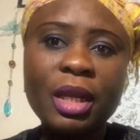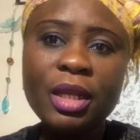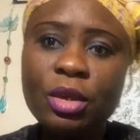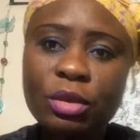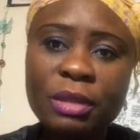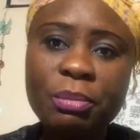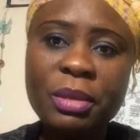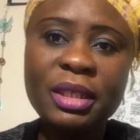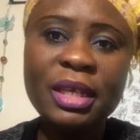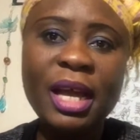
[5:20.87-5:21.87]
news
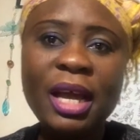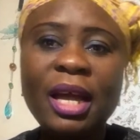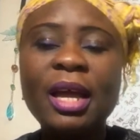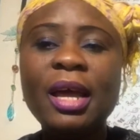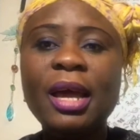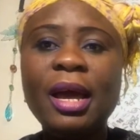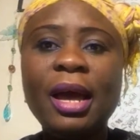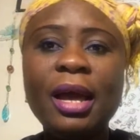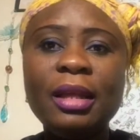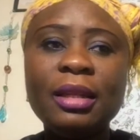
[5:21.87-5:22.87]
media
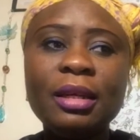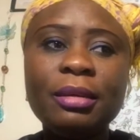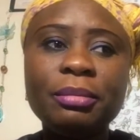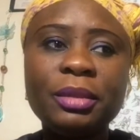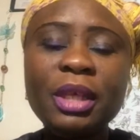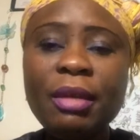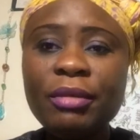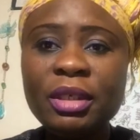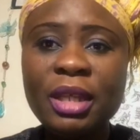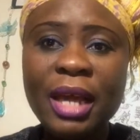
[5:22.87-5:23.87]
and
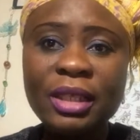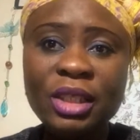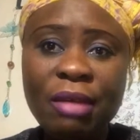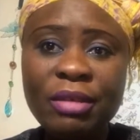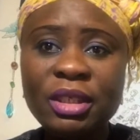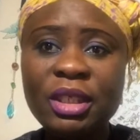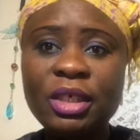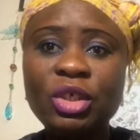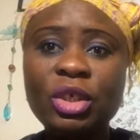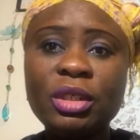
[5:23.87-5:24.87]
TV, like TV
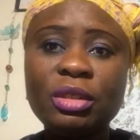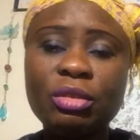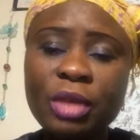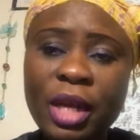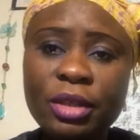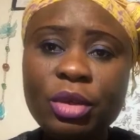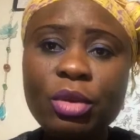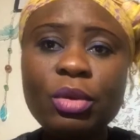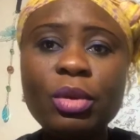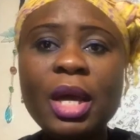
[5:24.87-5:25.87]
stations,
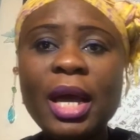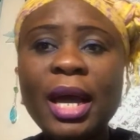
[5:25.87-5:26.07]
radio,